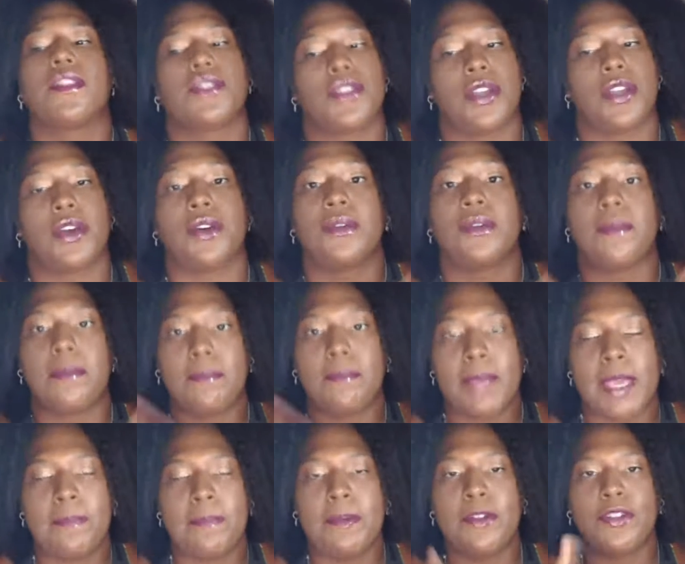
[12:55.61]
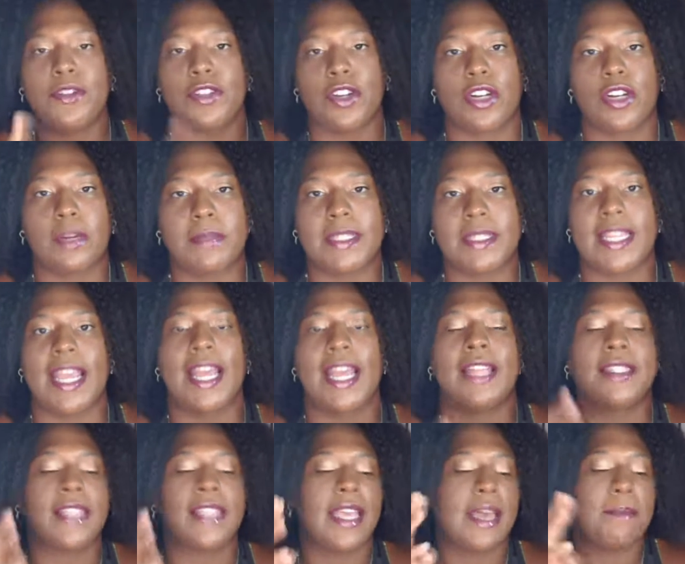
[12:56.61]
So people,
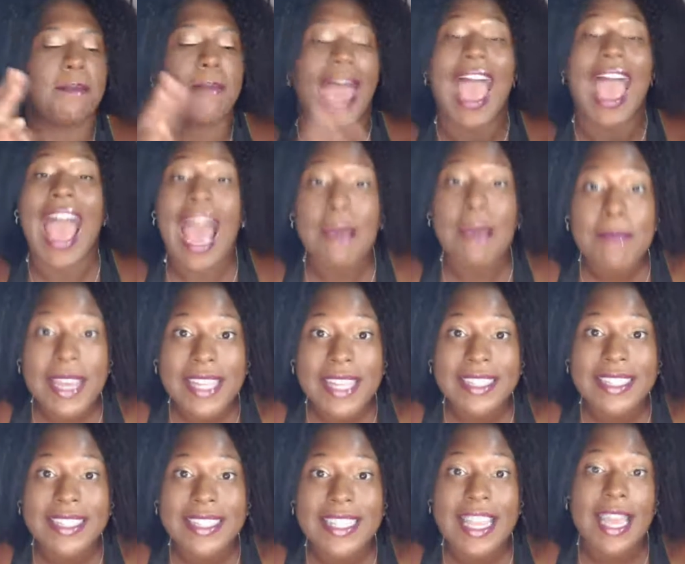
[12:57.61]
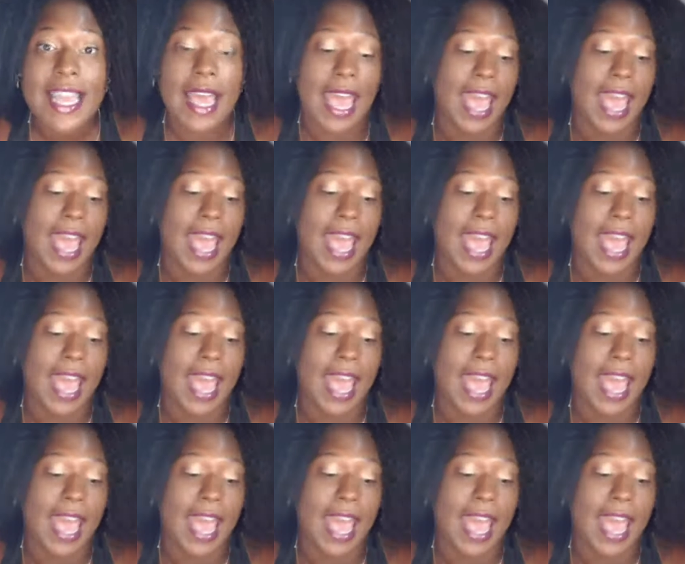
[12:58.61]
circumstance, habits,